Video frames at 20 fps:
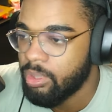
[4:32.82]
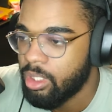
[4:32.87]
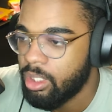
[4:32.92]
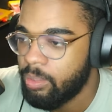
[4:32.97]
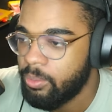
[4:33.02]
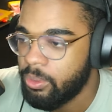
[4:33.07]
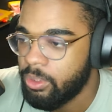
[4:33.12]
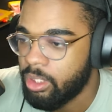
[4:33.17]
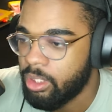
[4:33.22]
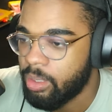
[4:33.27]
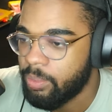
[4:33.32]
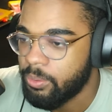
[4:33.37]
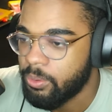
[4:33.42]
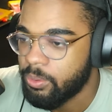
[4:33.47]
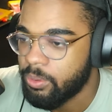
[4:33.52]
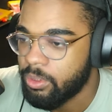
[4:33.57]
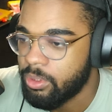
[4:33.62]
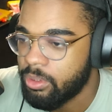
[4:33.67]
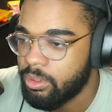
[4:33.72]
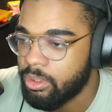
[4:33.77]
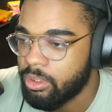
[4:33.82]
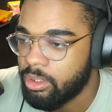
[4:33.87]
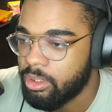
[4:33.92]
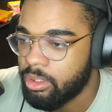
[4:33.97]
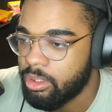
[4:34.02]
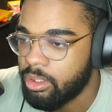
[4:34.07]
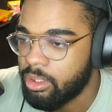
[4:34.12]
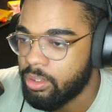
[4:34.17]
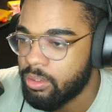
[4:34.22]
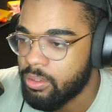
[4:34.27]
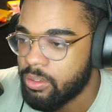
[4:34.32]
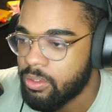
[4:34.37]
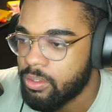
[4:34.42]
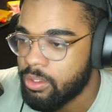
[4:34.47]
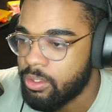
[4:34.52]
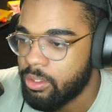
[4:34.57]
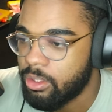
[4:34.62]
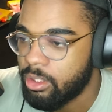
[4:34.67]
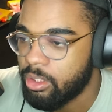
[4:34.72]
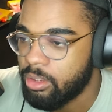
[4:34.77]
I'm really happy with how this is
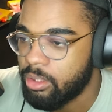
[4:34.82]
turning